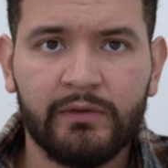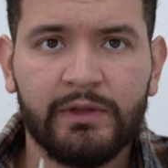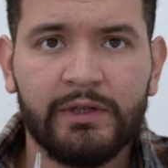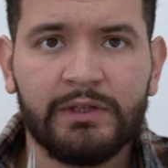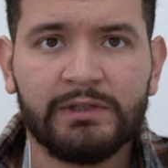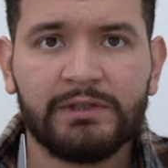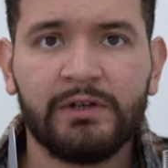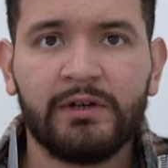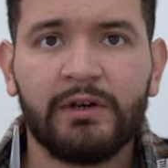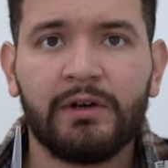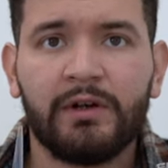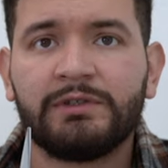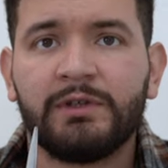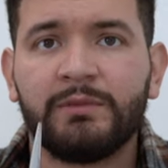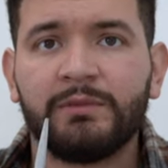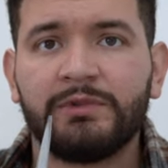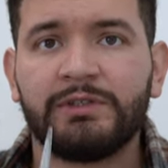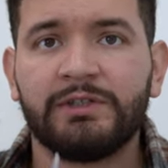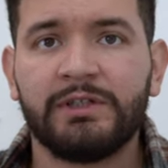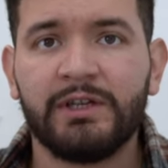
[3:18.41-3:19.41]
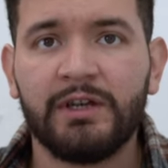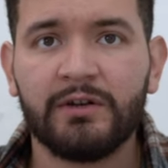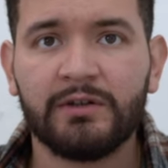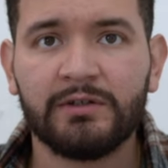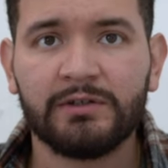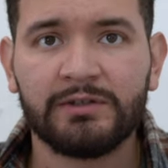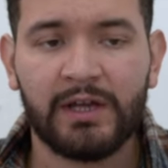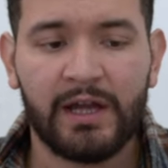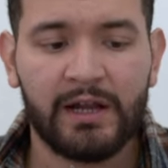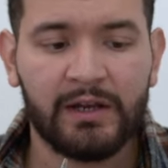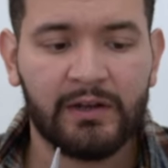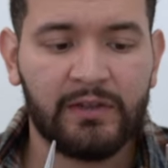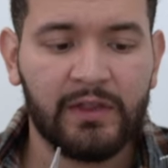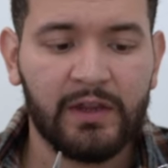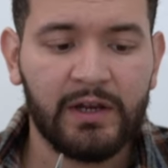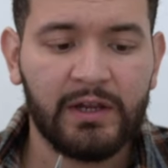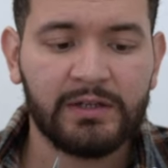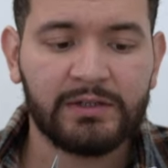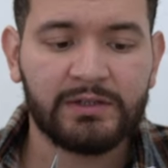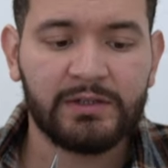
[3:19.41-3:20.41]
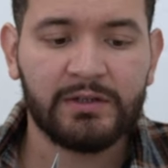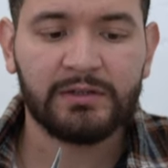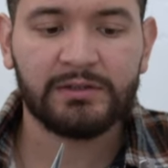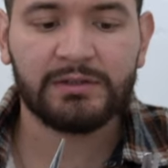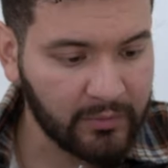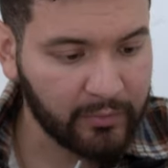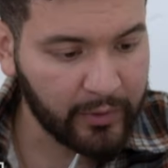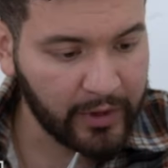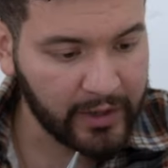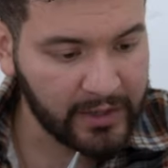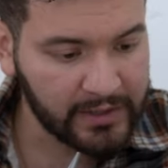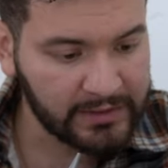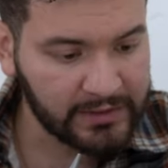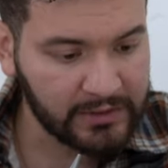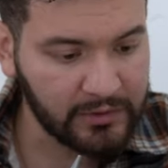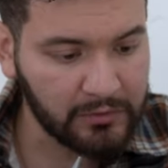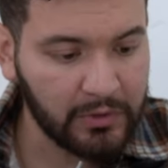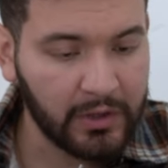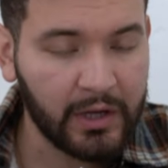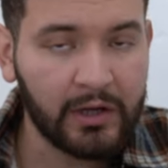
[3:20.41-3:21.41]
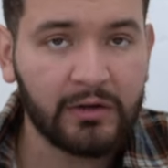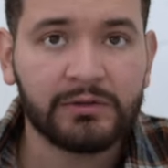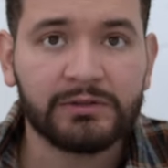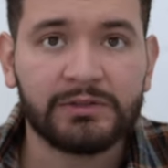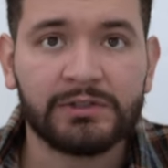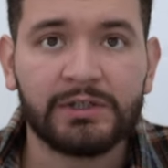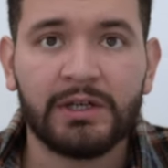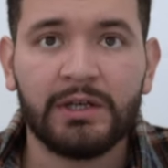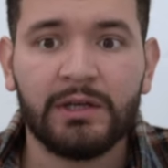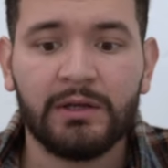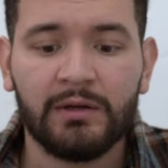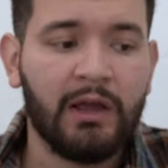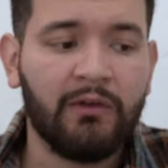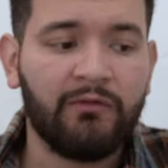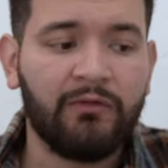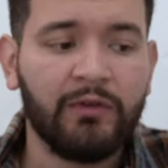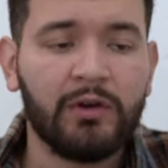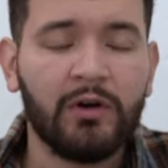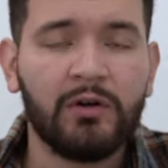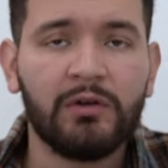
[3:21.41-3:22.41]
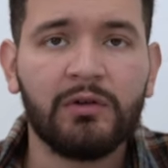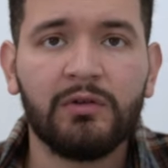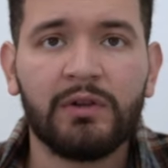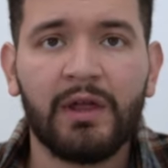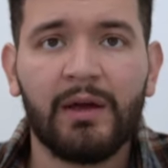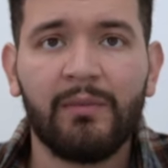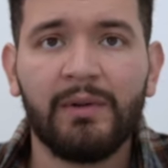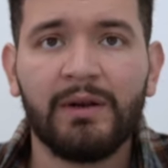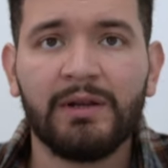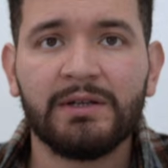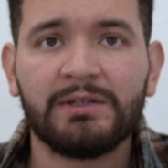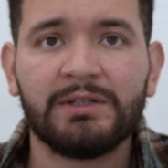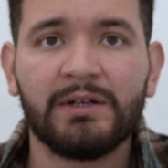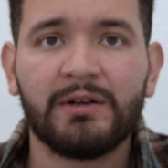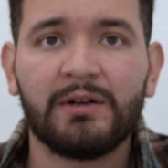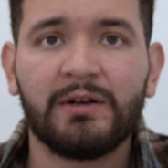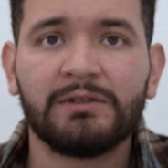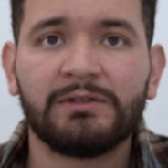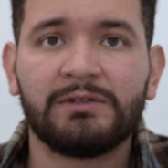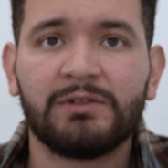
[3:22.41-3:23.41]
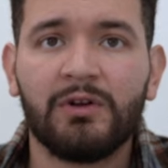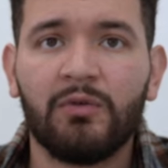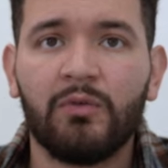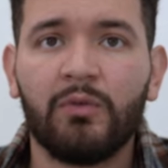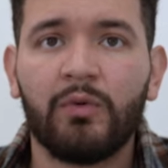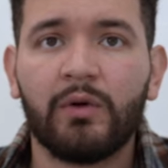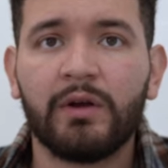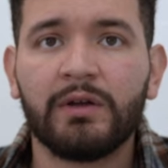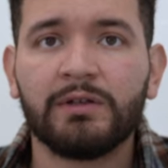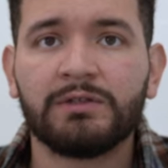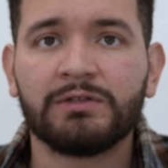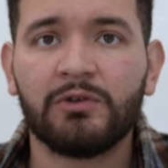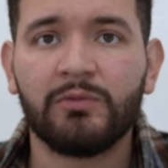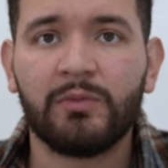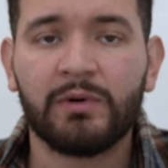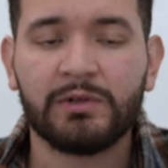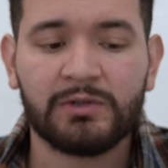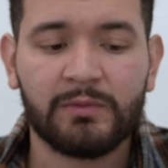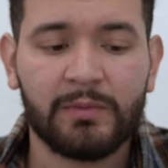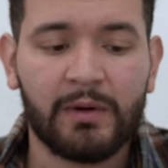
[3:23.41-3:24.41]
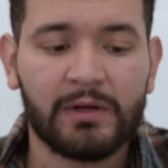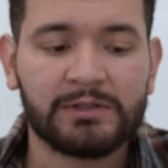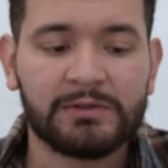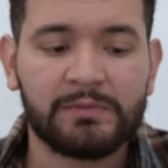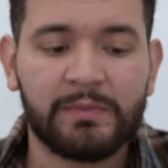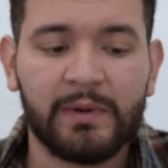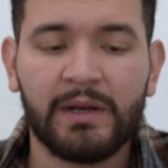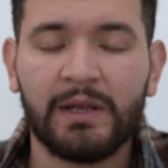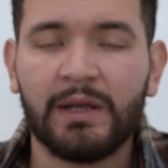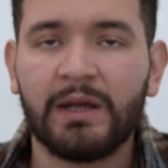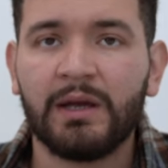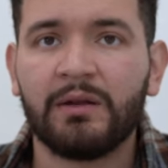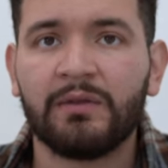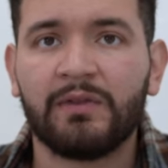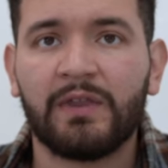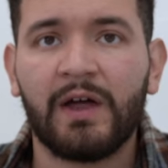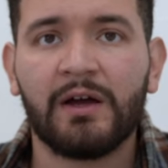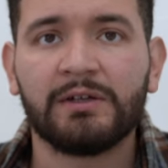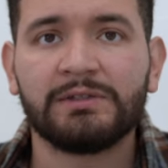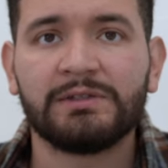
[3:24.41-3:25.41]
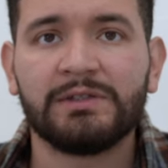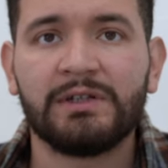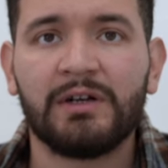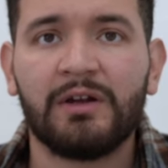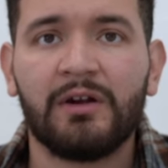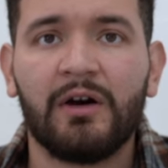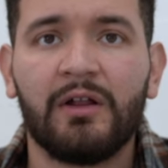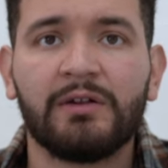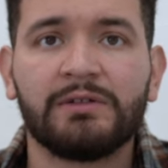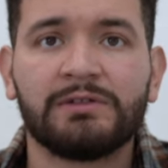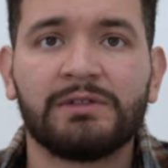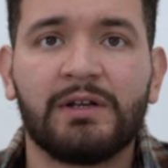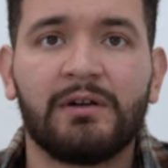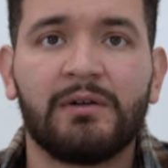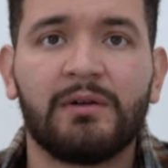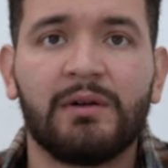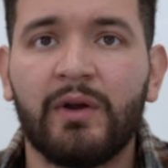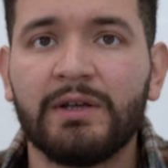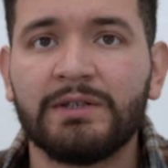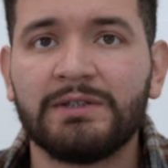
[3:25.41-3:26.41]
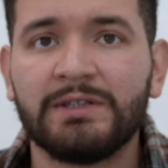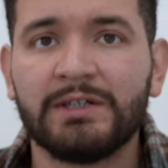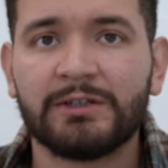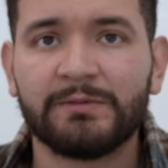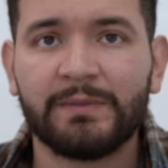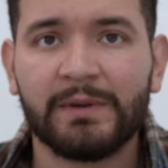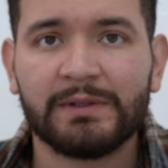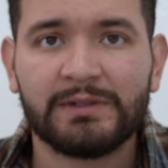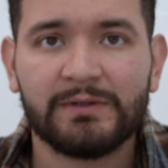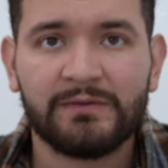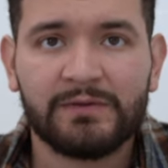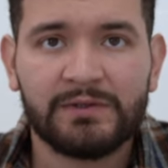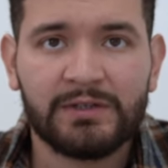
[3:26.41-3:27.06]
These are some shears and thinning shears. The brand is ULG. If you don't do that many shear cuts, don't worry so much about spending thousands of dollars on crazy expensive